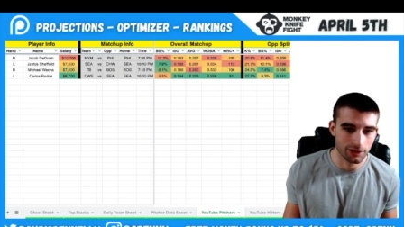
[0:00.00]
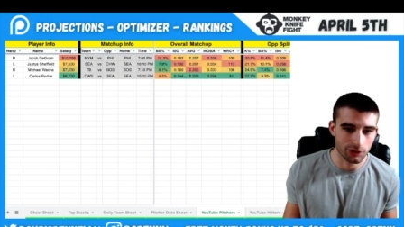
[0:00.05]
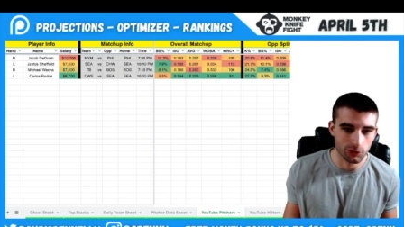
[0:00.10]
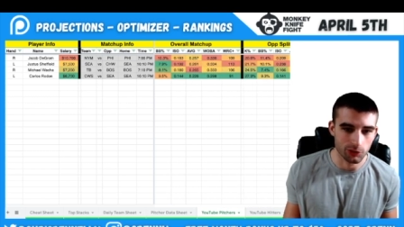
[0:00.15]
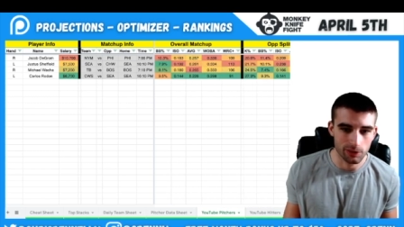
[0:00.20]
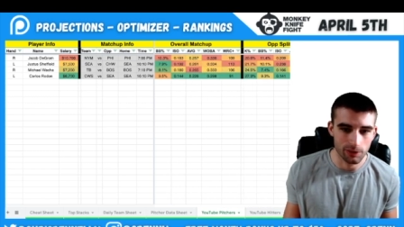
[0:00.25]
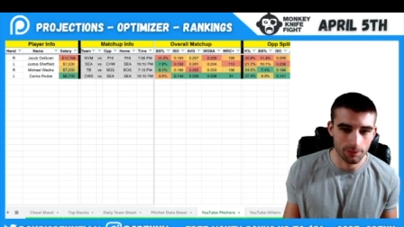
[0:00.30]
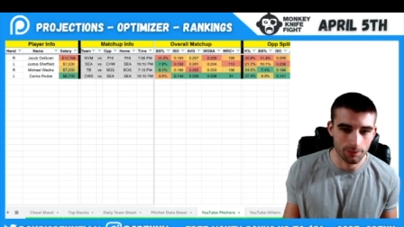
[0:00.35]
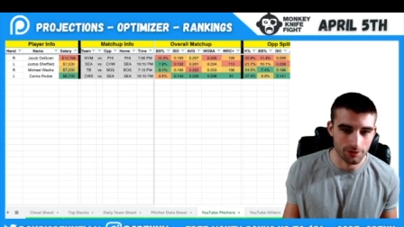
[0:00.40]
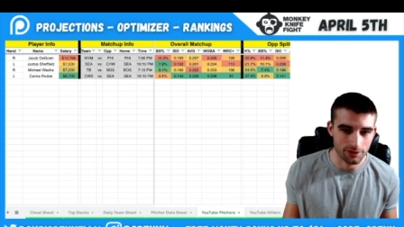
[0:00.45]

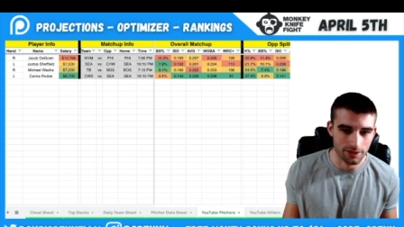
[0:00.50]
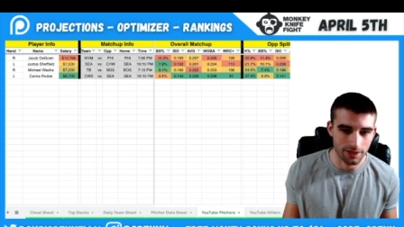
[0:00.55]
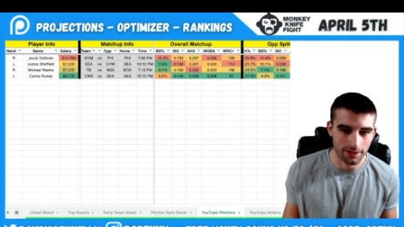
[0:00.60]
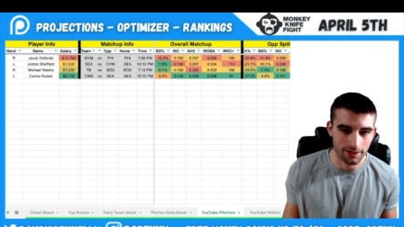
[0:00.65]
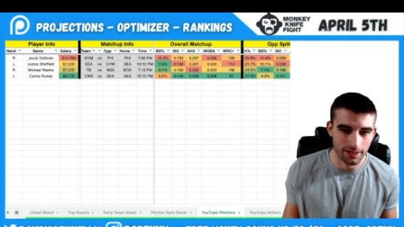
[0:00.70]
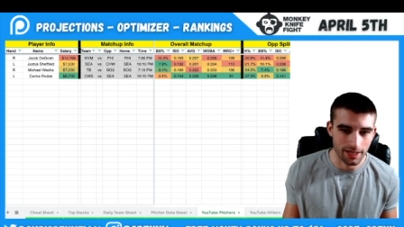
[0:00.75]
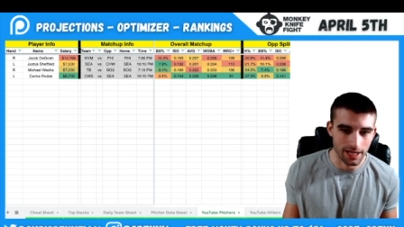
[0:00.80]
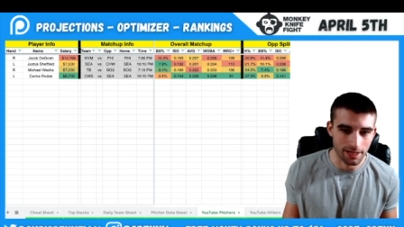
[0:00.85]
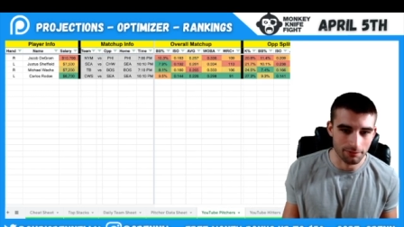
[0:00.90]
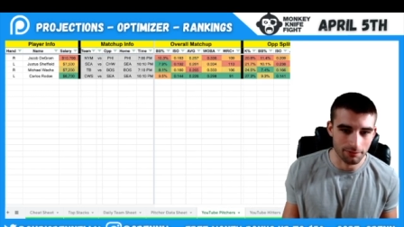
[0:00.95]
twenty-one percent
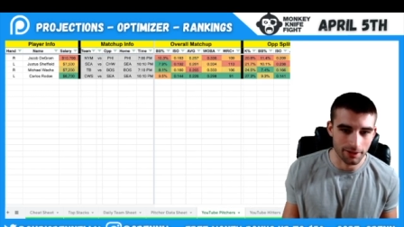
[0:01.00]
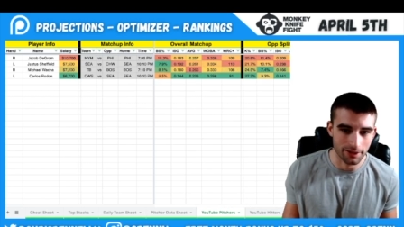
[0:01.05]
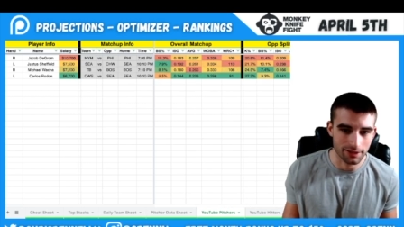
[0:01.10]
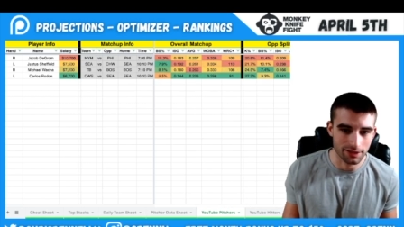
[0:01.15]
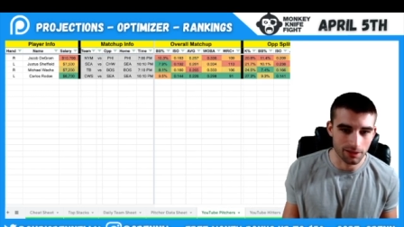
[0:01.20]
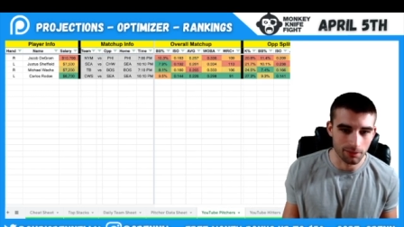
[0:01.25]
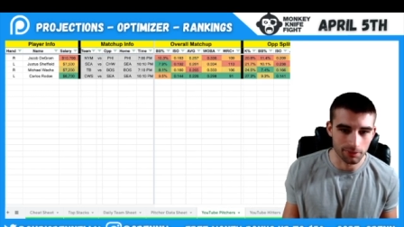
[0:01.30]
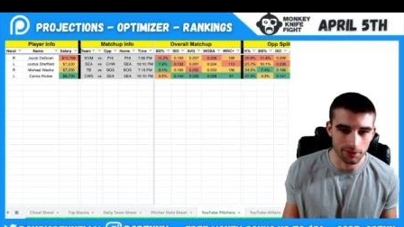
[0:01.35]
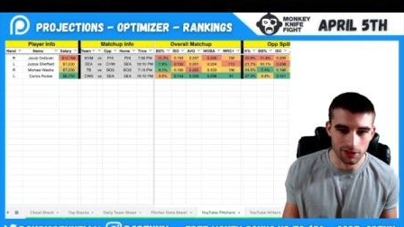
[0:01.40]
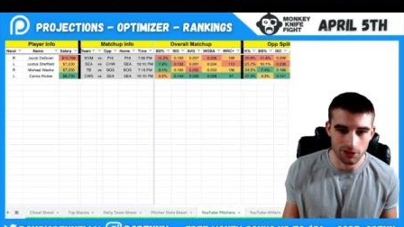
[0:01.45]
K rate,
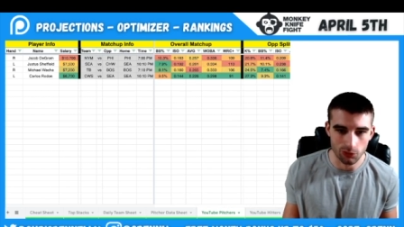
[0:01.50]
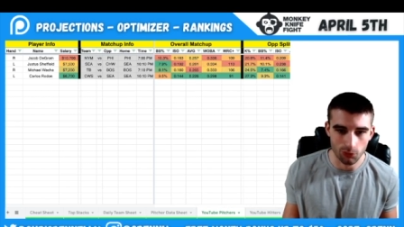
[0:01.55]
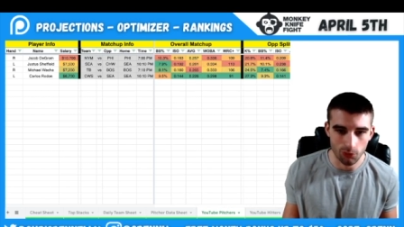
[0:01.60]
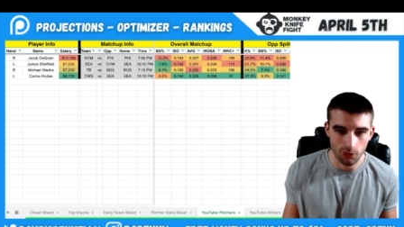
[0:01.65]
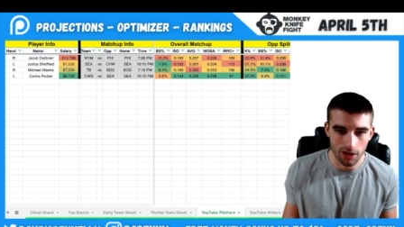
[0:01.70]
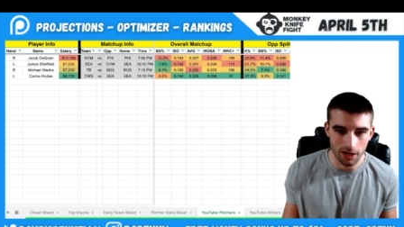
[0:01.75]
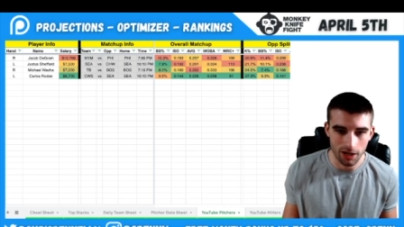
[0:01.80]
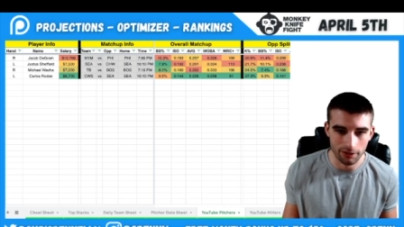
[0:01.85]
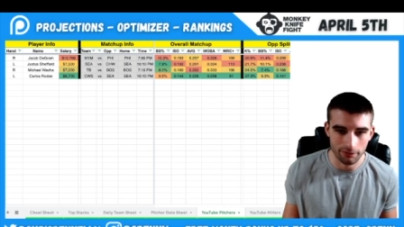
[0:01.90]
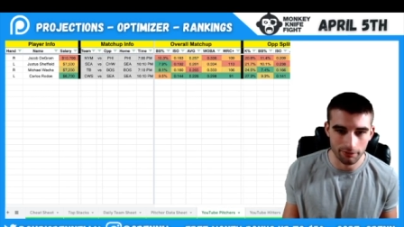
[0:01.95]
double-digit
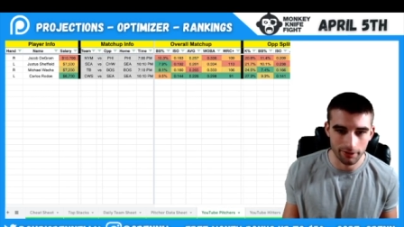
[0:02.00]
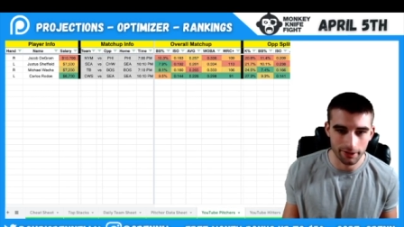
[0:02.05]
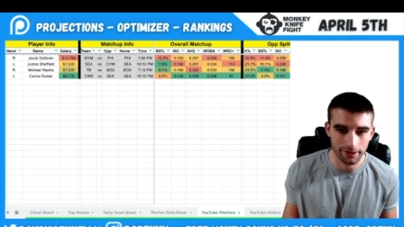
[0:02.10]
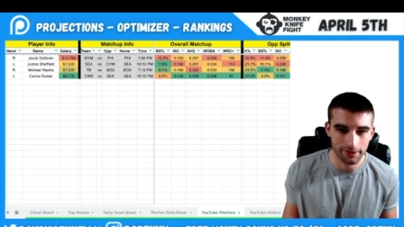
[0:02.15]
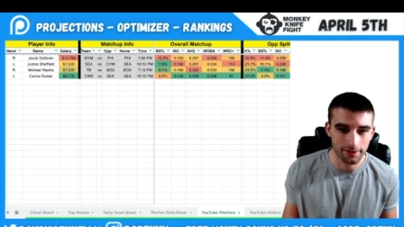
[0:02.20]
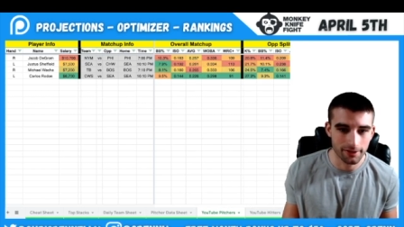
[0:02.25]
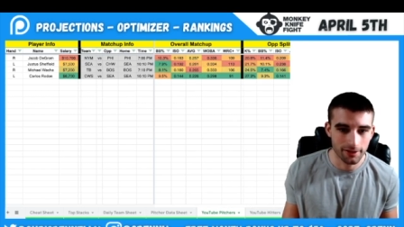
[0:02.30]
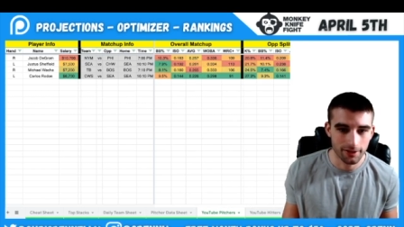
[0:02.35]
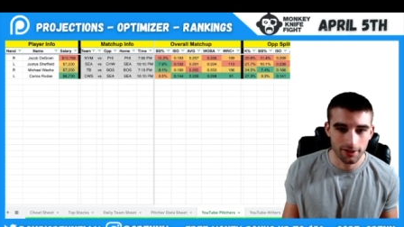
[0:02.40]
walk rate,